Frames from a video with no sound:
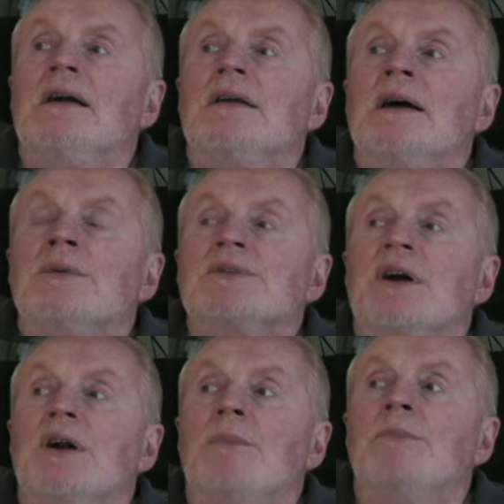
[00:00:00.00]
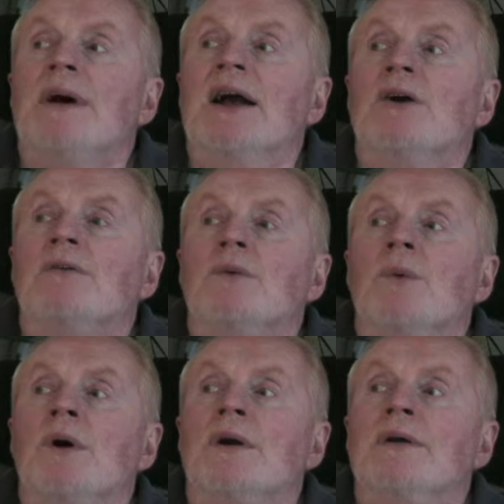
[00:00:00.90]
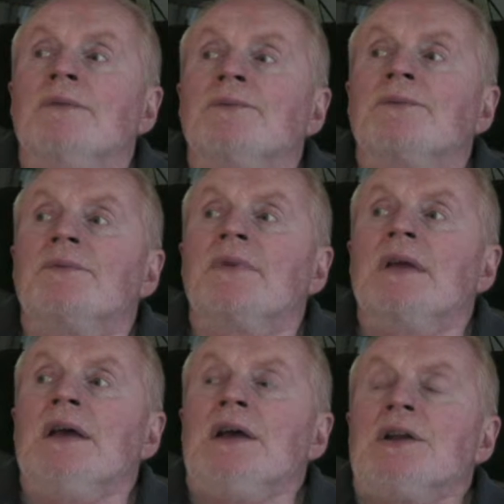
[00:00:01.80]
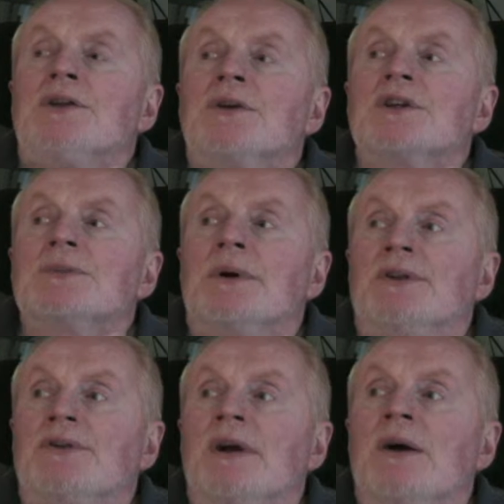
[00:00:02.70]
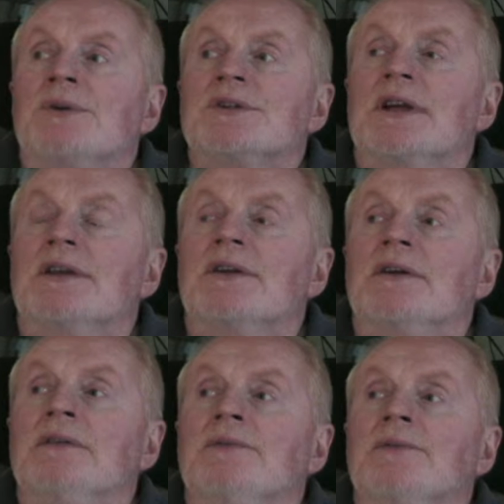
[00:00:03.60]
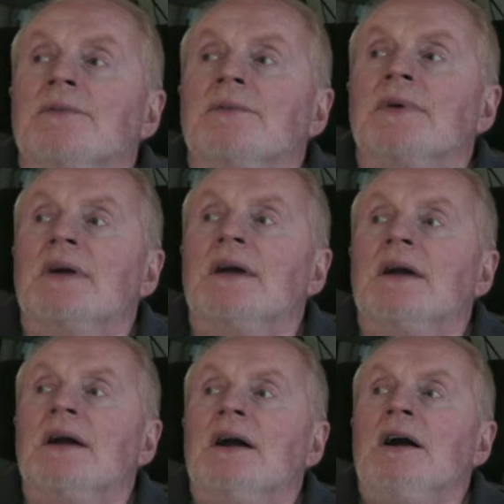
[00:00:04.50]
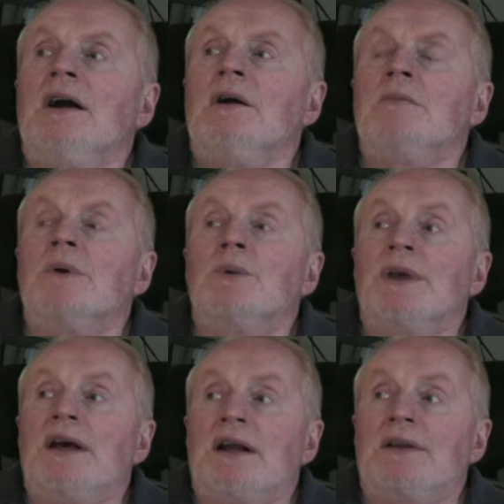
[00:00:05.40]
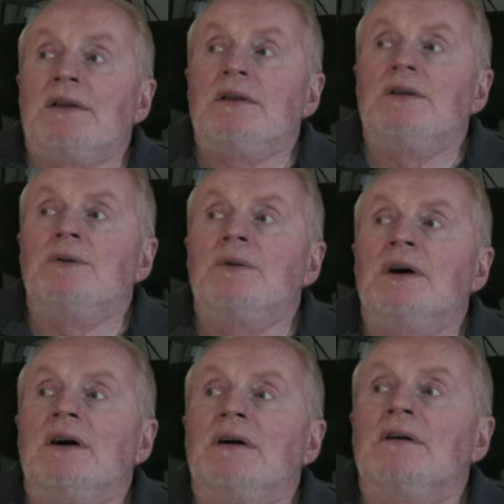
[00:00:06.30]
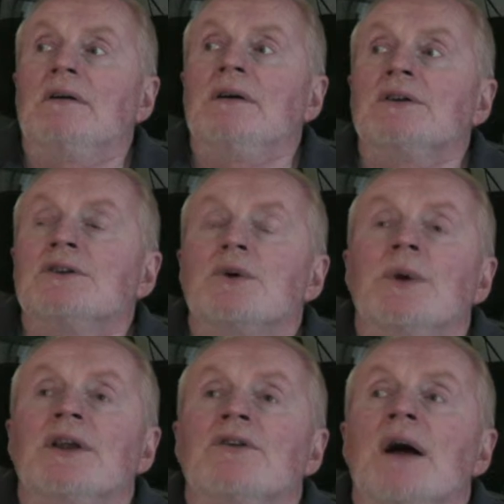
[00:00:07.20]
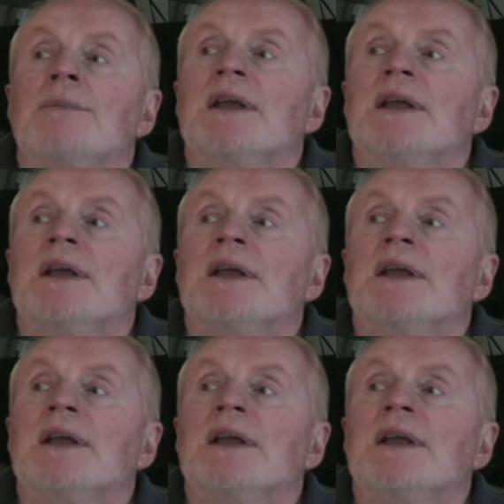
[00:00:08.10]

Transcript: And that was out off, back over water. Took us about three hours to get there. But we got to, uh, so we could drop